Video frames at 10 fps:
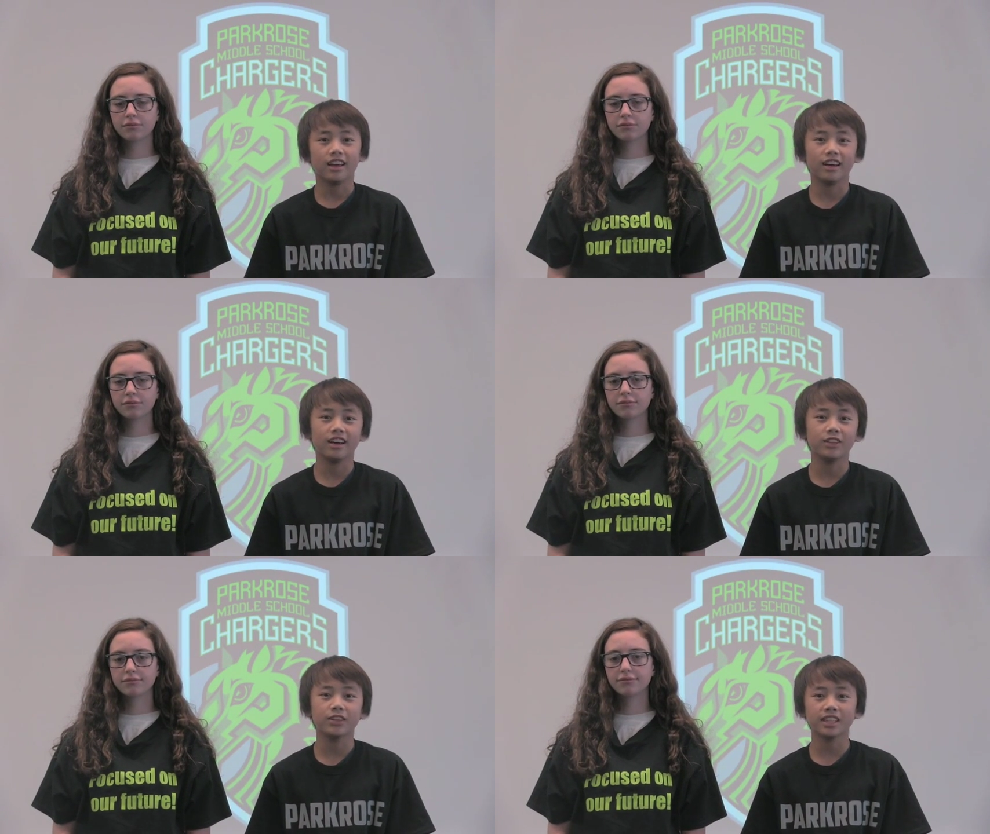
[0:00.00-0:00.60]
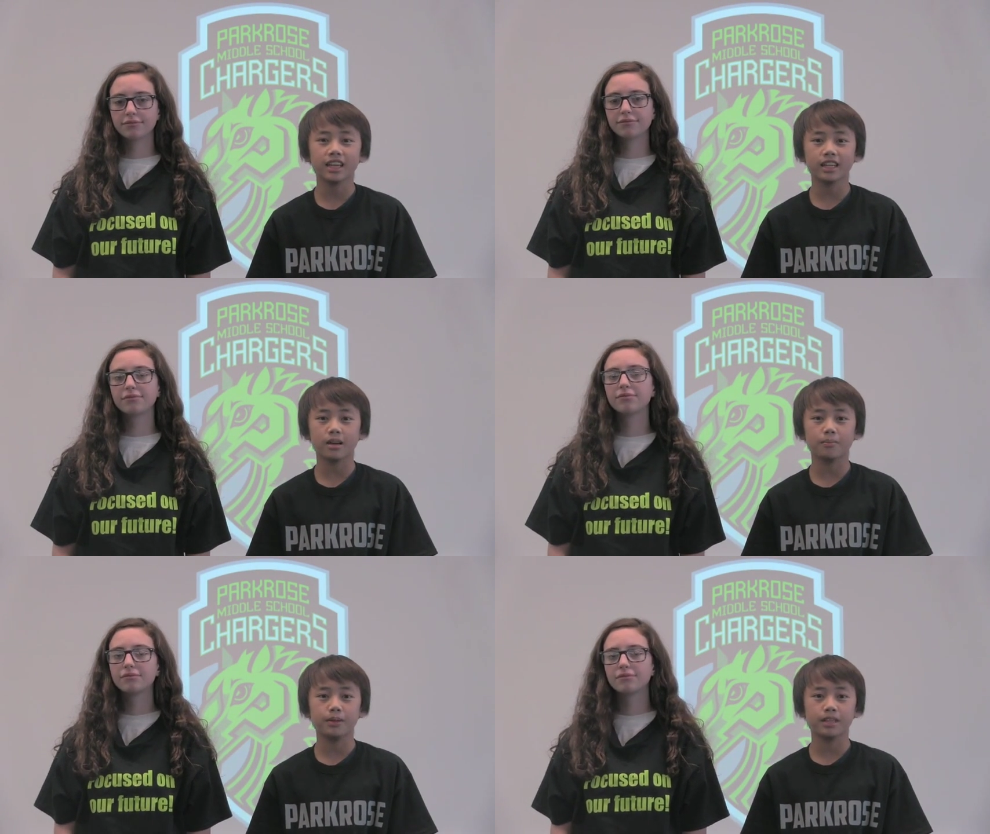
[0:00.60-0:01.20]
Speaker 1: Uh, you can check
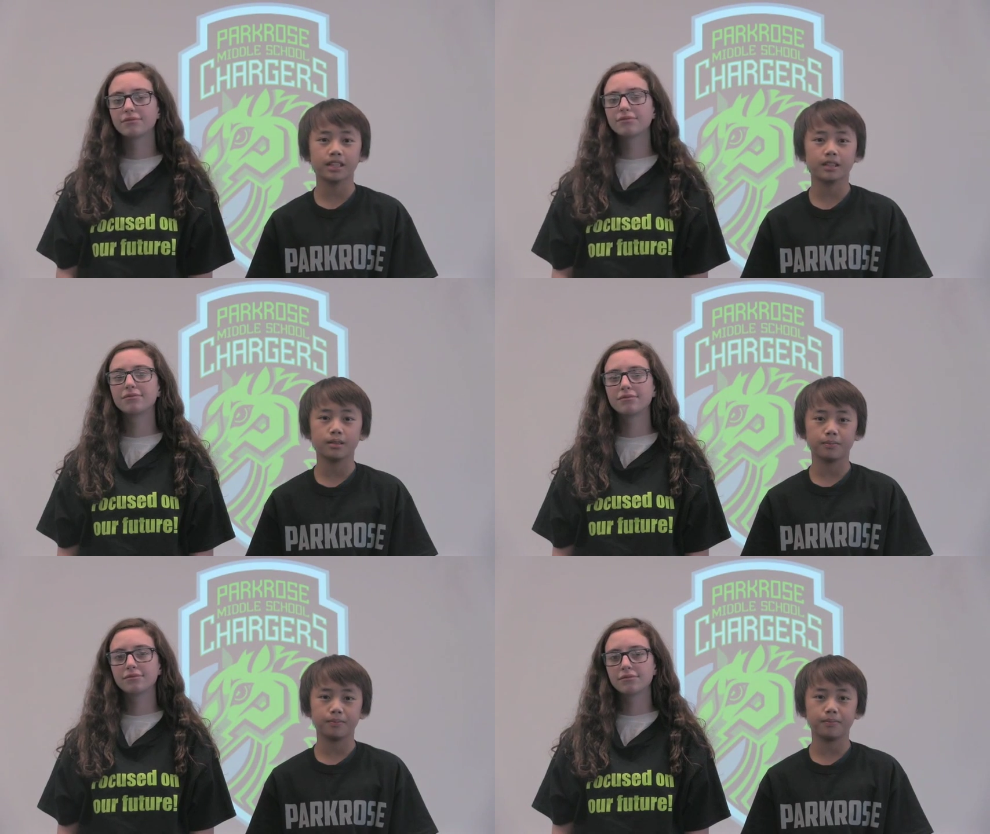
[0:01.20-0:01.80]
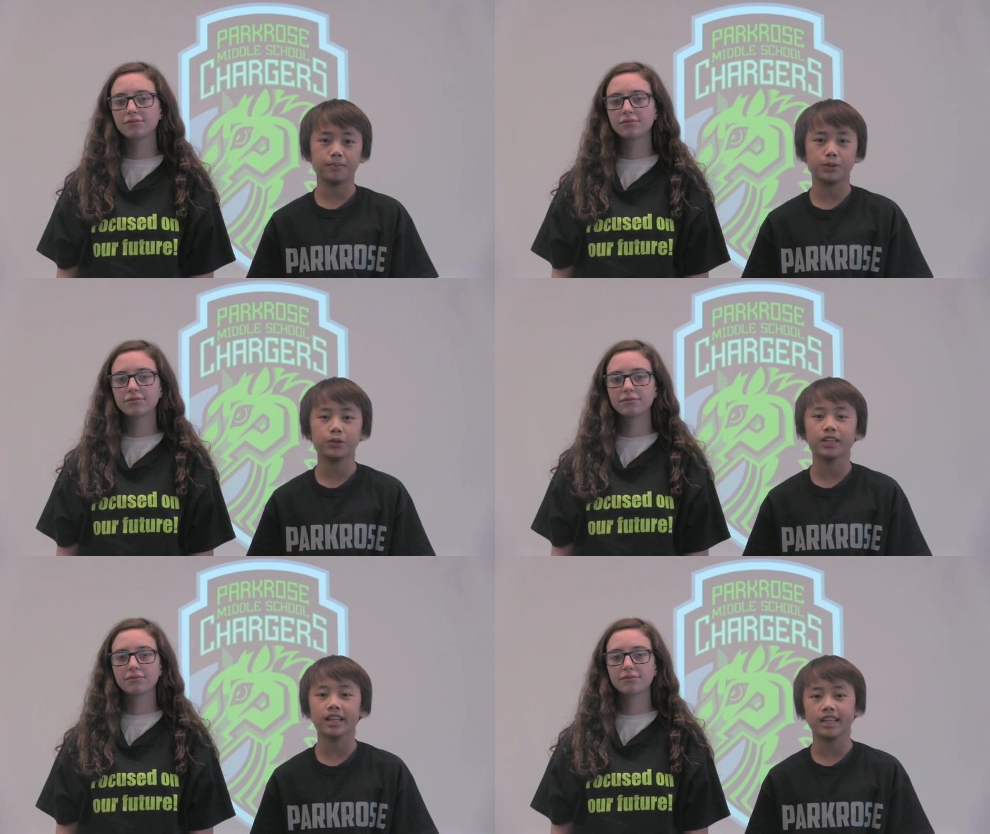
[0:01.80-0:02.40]
out books in the
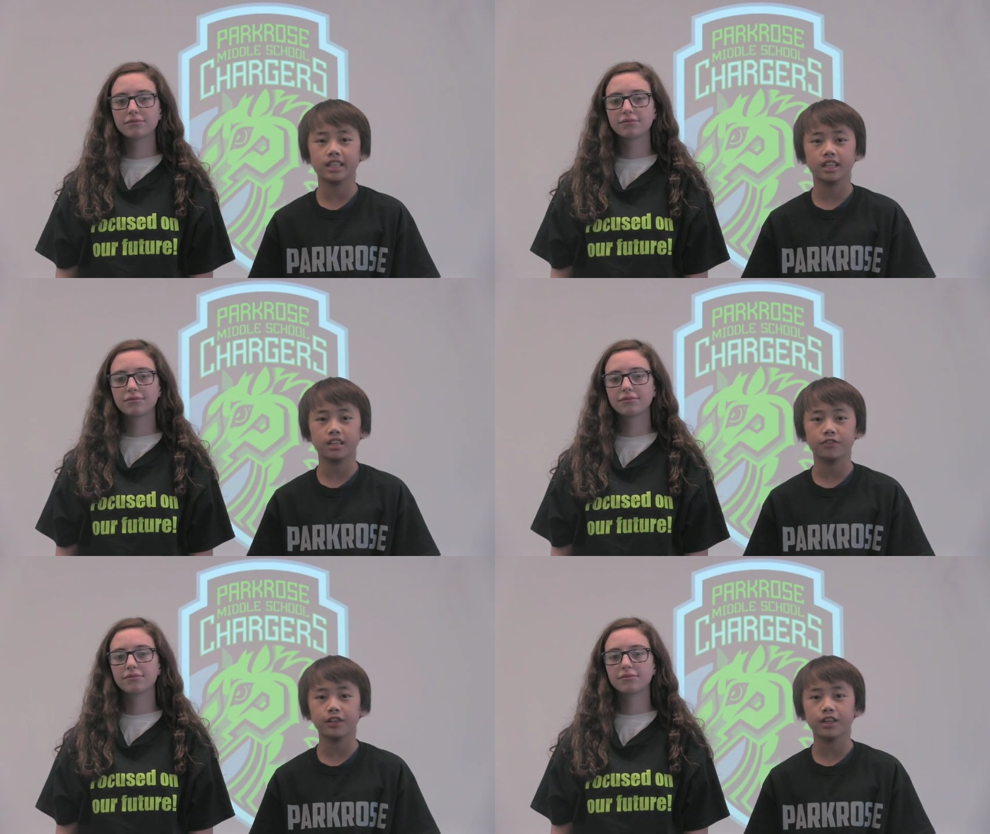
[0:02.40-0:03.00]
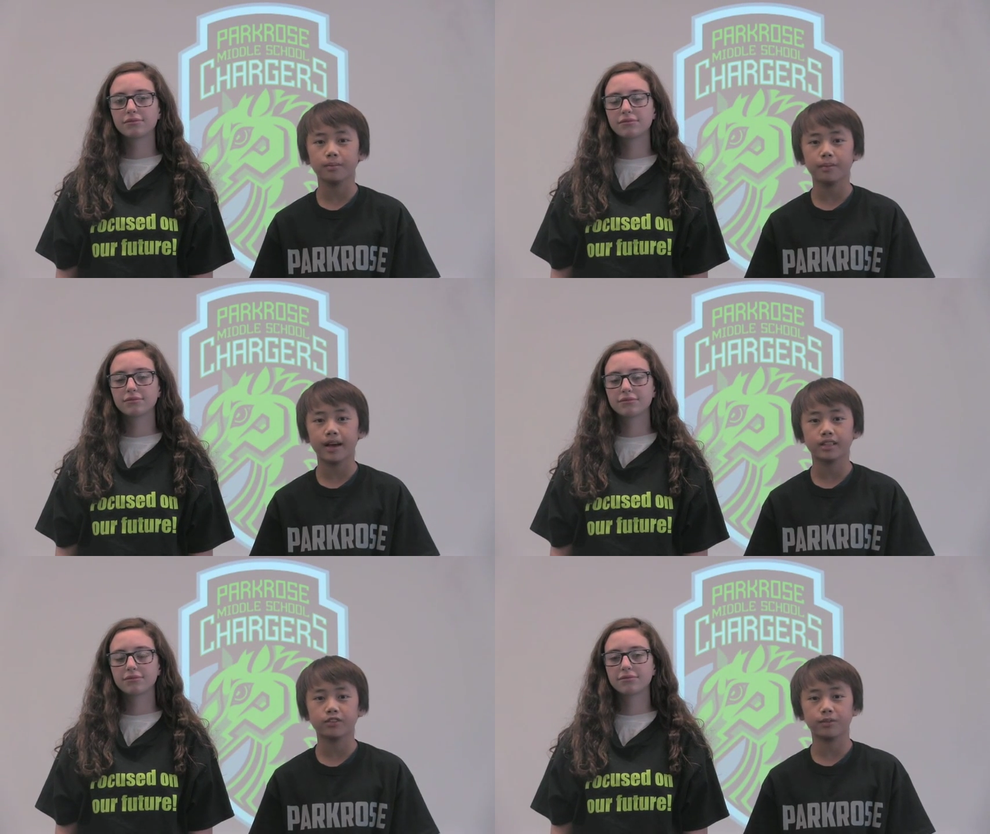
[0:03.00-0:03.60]
between classes if you get
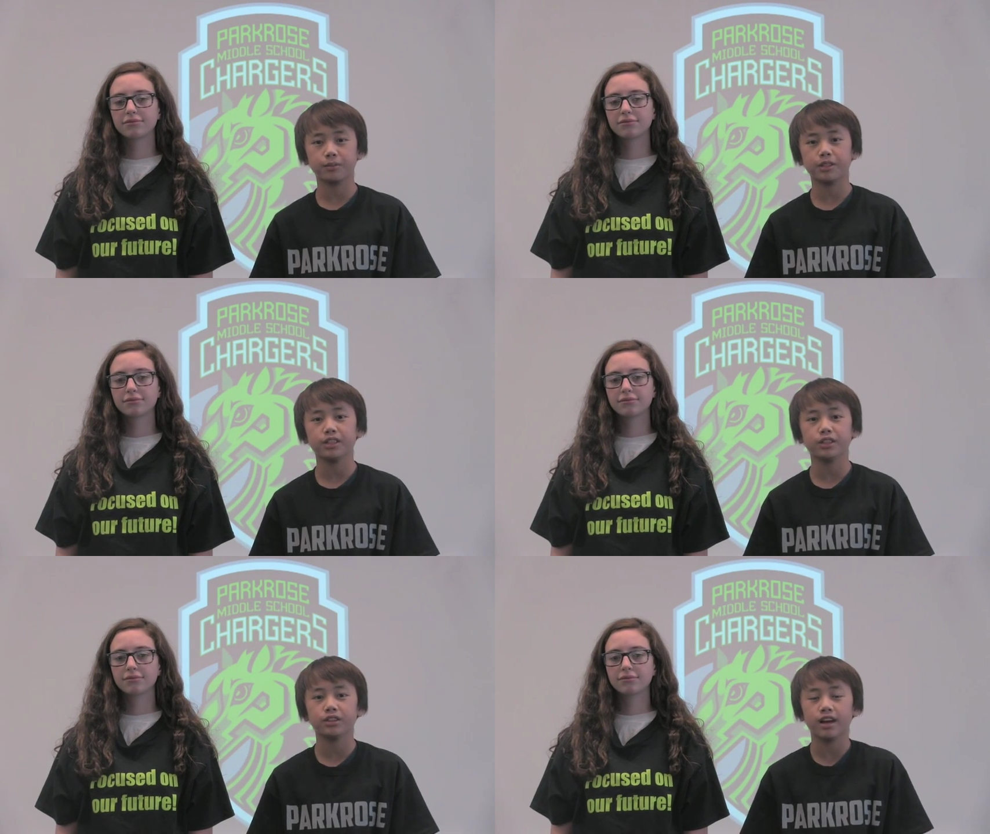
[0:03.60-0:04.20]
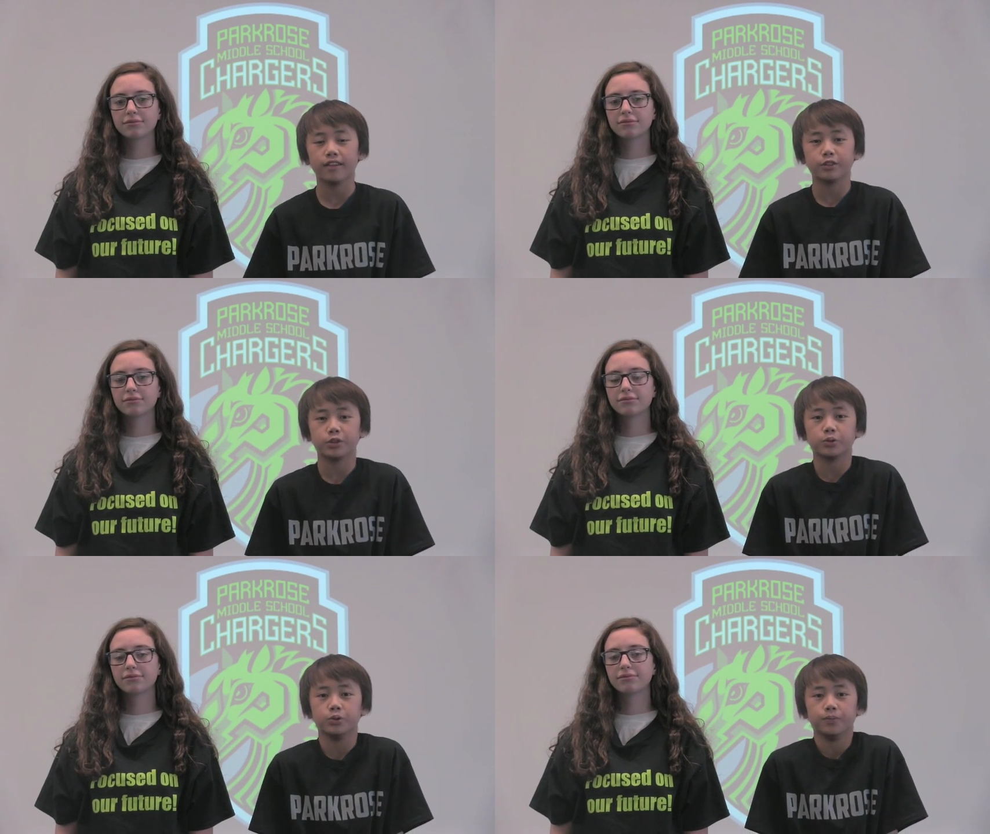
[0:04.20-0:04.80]
passed from your teacher after
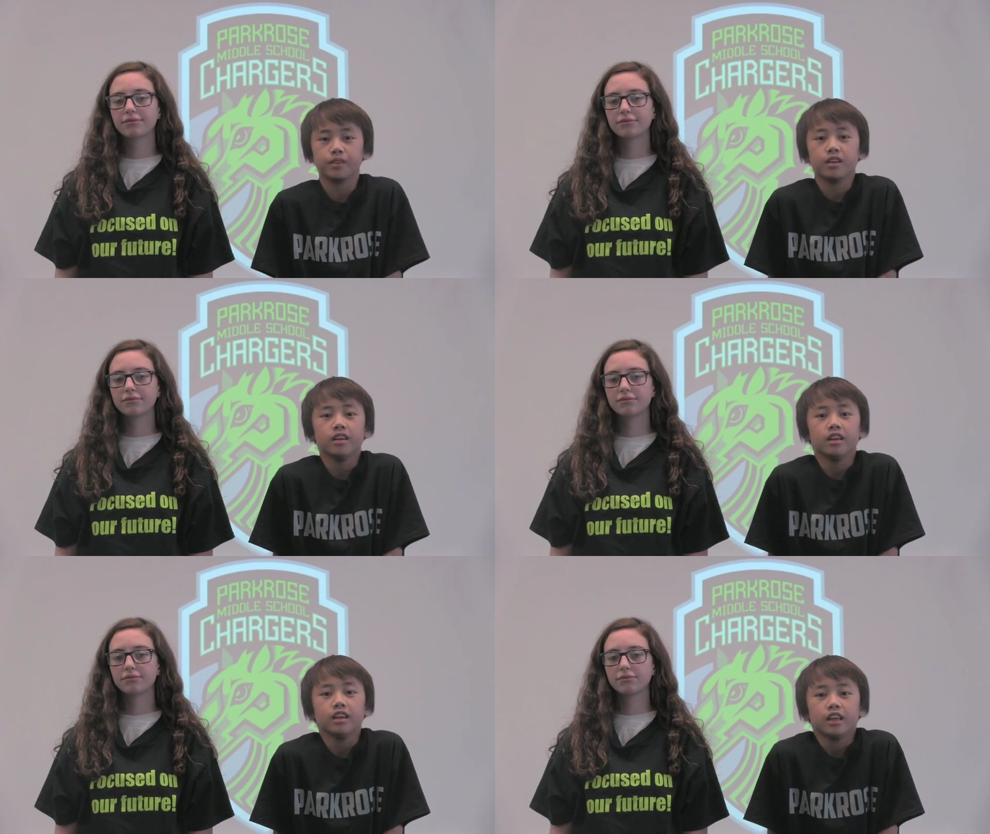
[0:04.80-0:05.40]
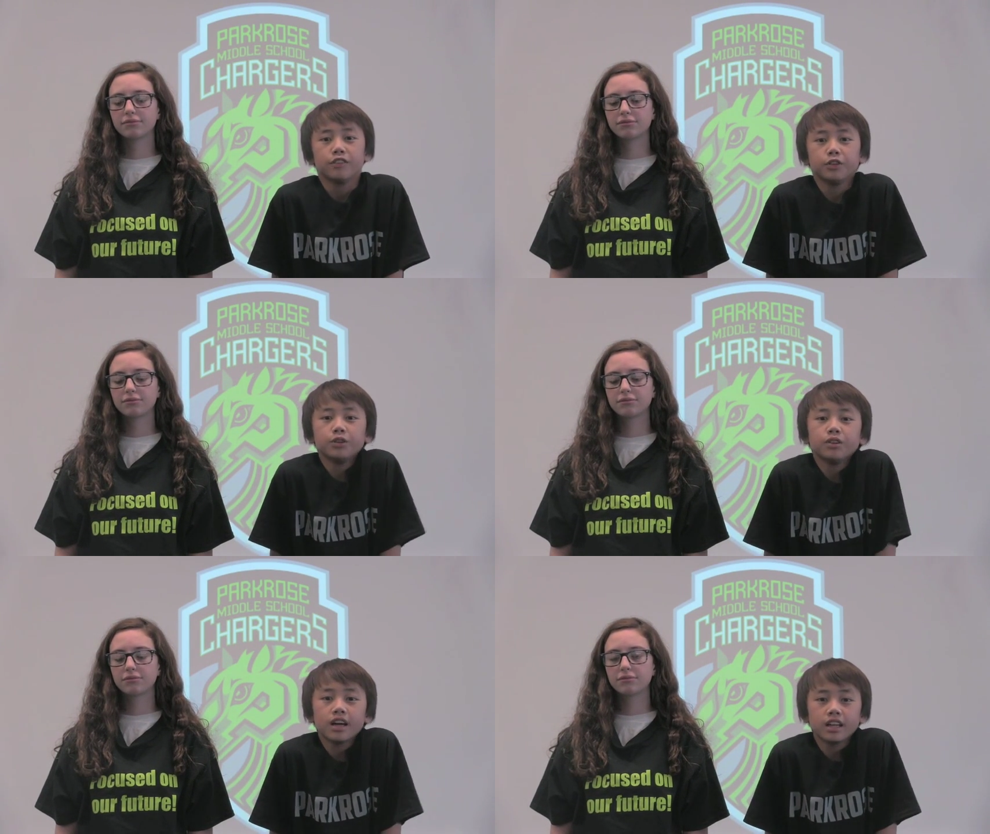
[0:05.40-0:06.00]
school. If you
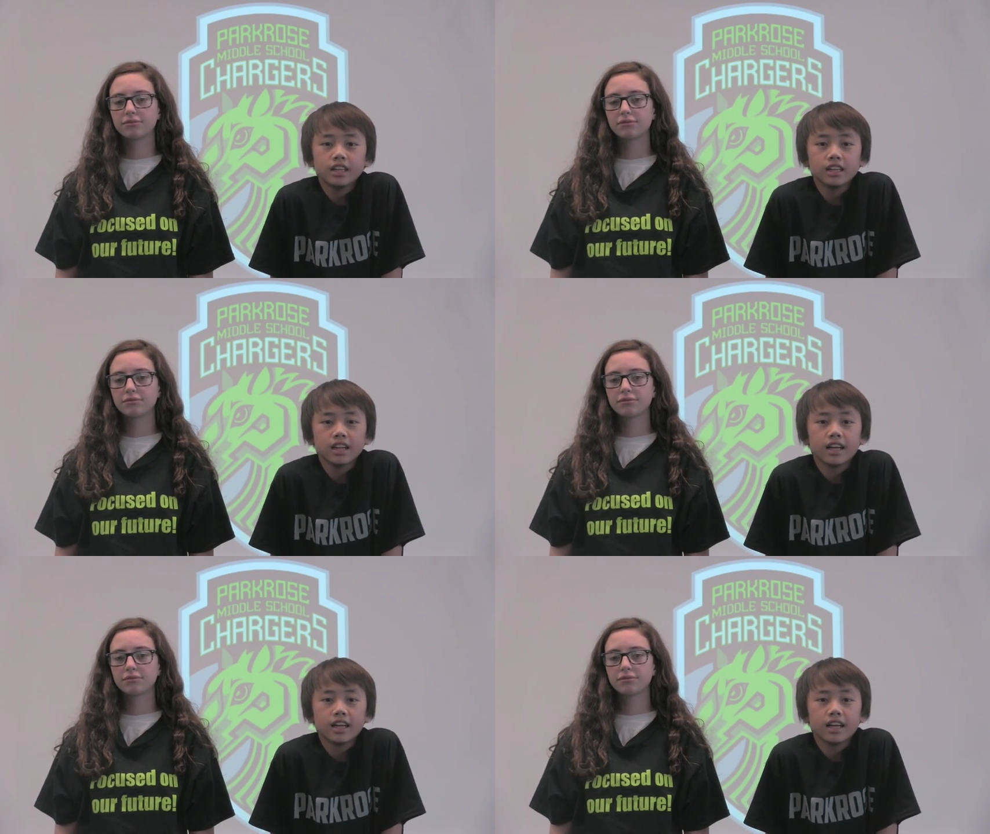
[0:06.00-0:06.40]
do not need an